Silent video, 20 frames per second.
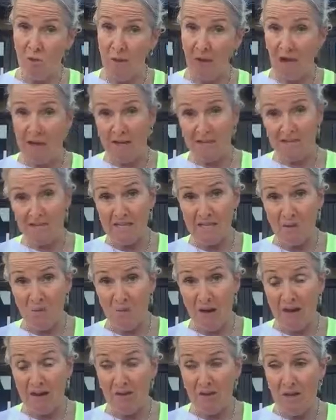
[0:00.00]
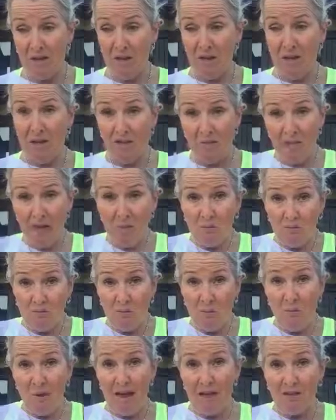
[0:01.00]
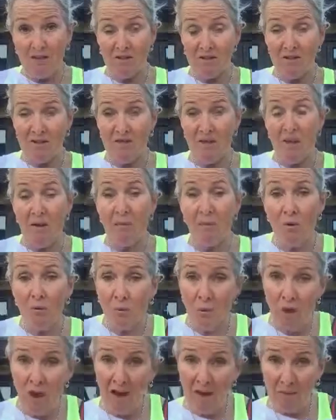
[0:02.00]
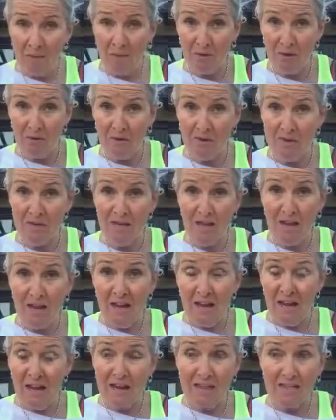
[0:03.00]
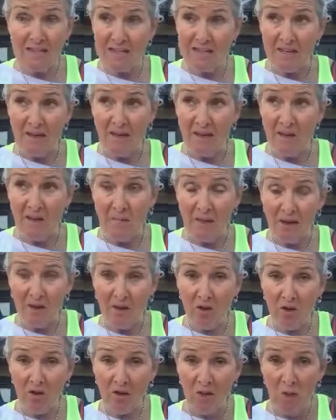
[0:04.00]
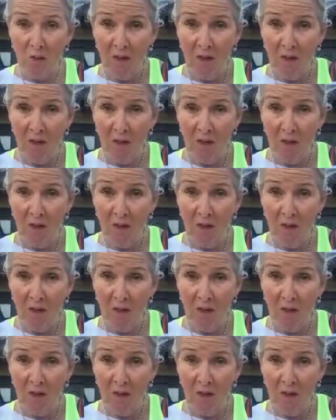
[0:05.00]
wine, I'd eat well, and that was my balance. But what happened is, oh my God,